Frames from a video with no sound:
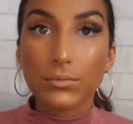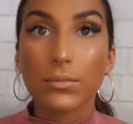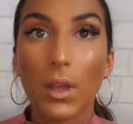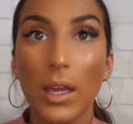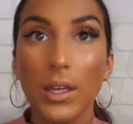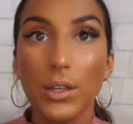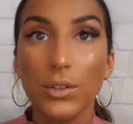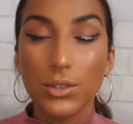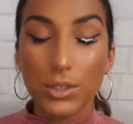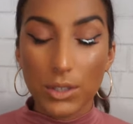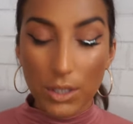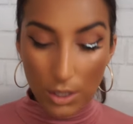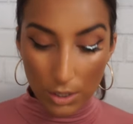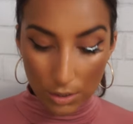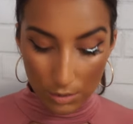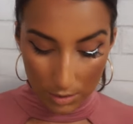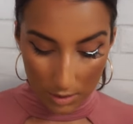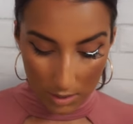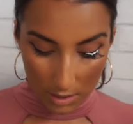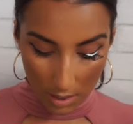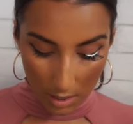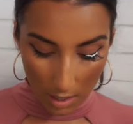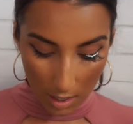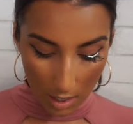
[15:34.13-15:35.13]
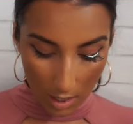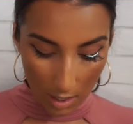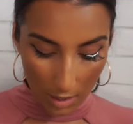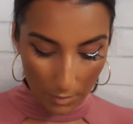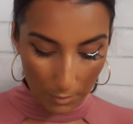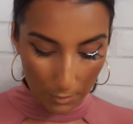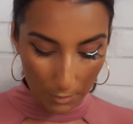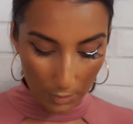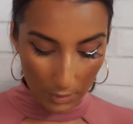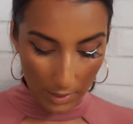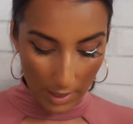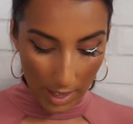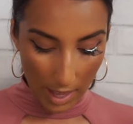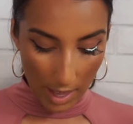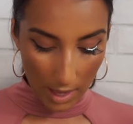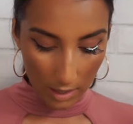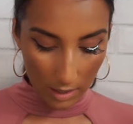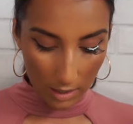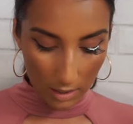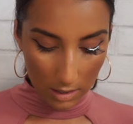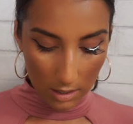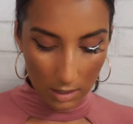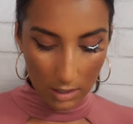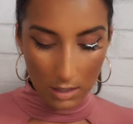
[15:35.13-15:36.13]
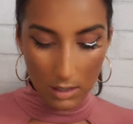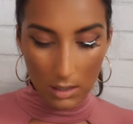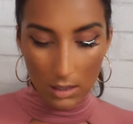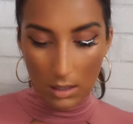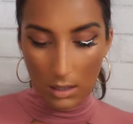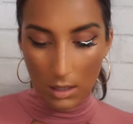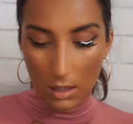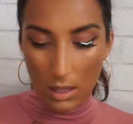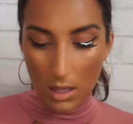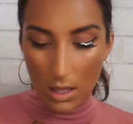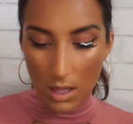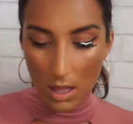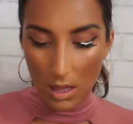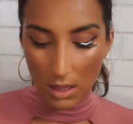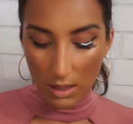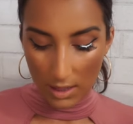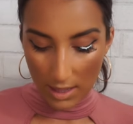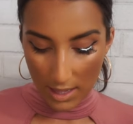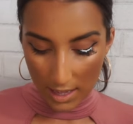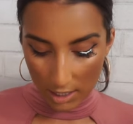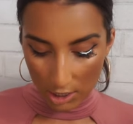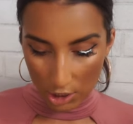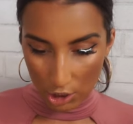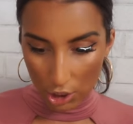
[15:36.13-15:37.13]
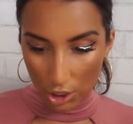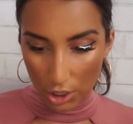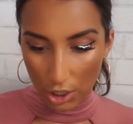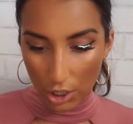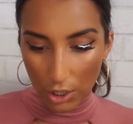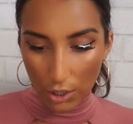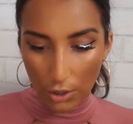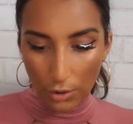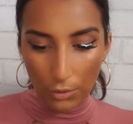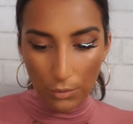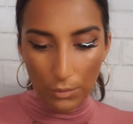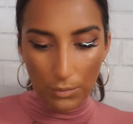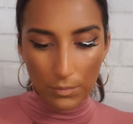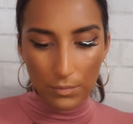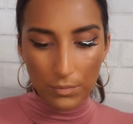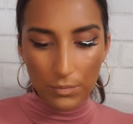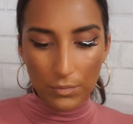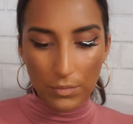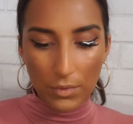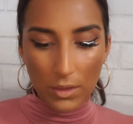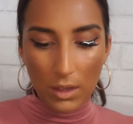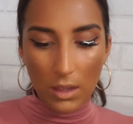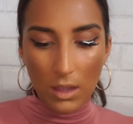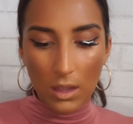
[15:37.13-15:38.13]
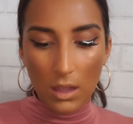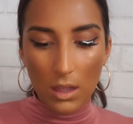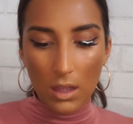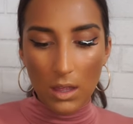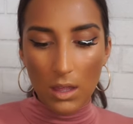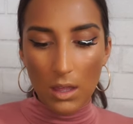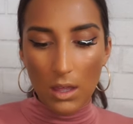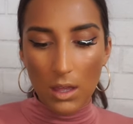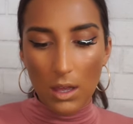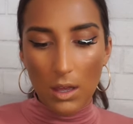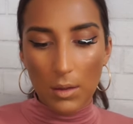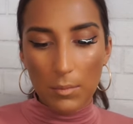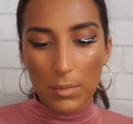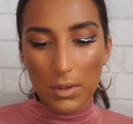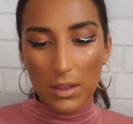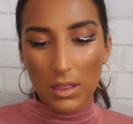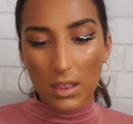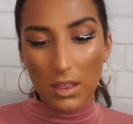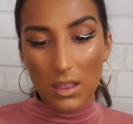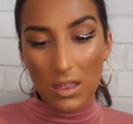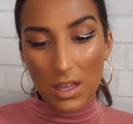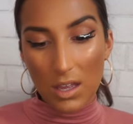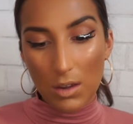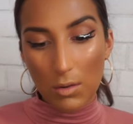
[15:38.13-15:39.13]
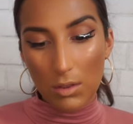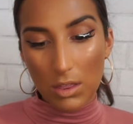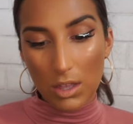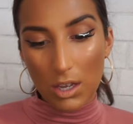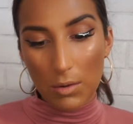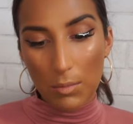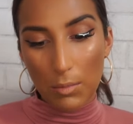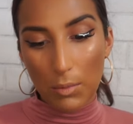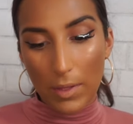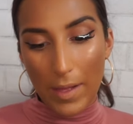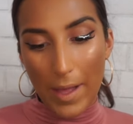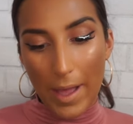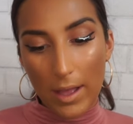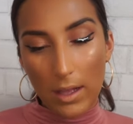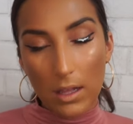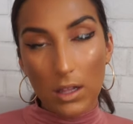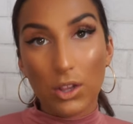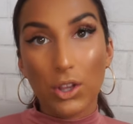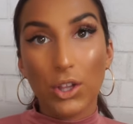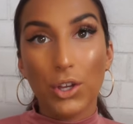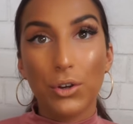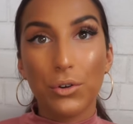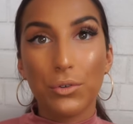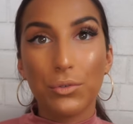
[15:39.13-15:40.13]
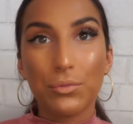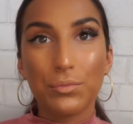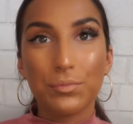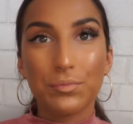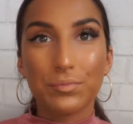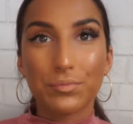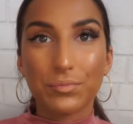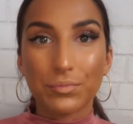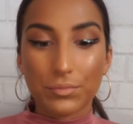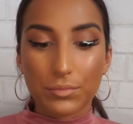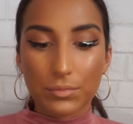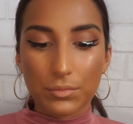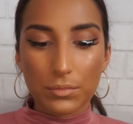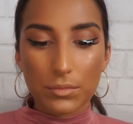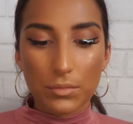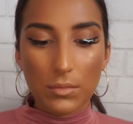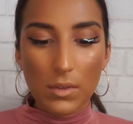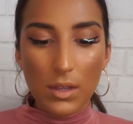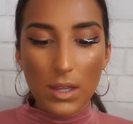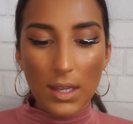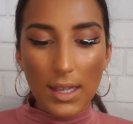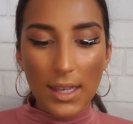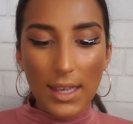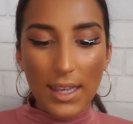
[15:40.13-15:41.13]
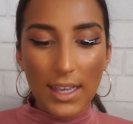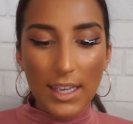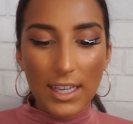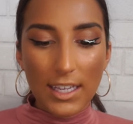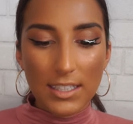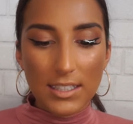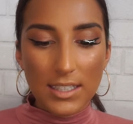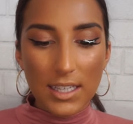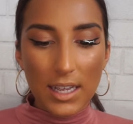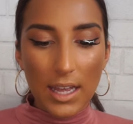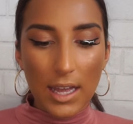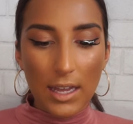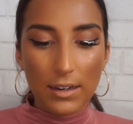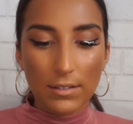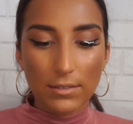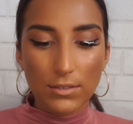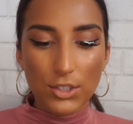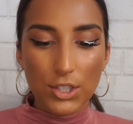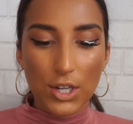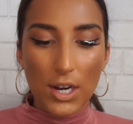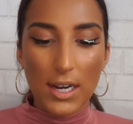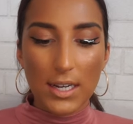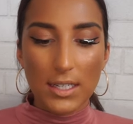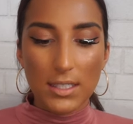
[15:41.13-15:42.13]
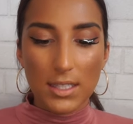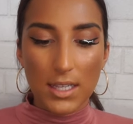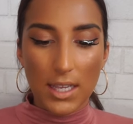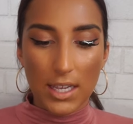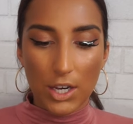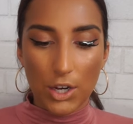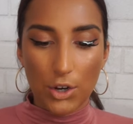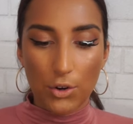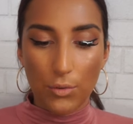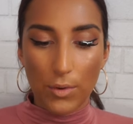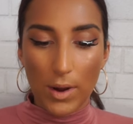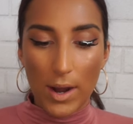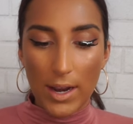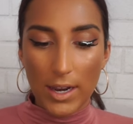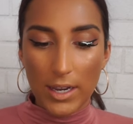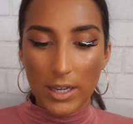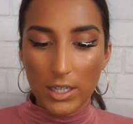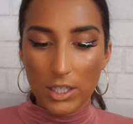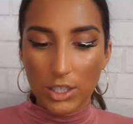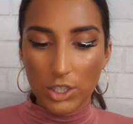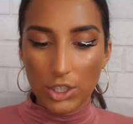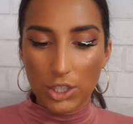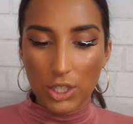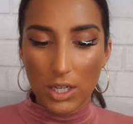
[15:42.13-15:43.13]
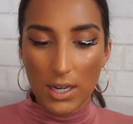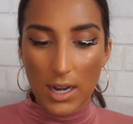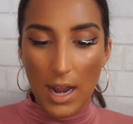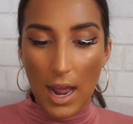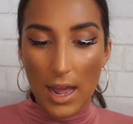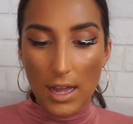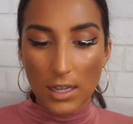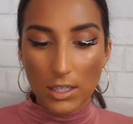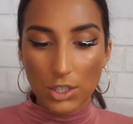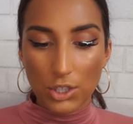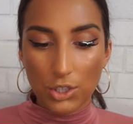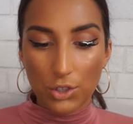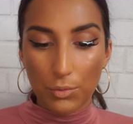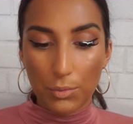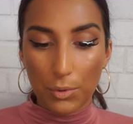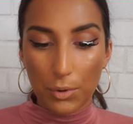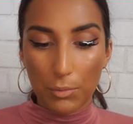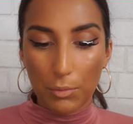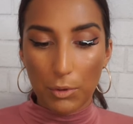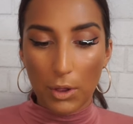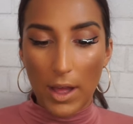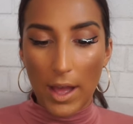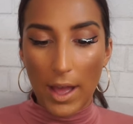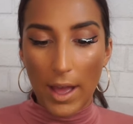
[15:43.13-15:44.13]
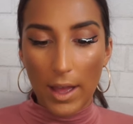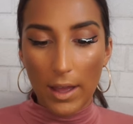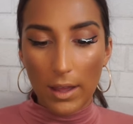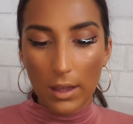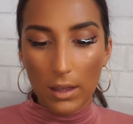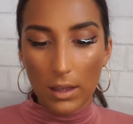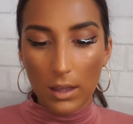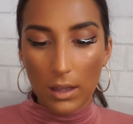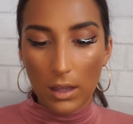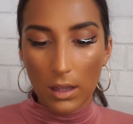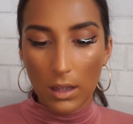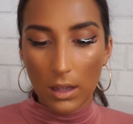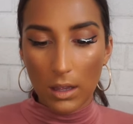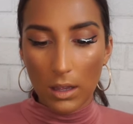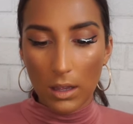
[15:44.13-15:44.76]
I used to use the black lash glue, but the thing with their black glue is it kind of dries like grayish and not super black.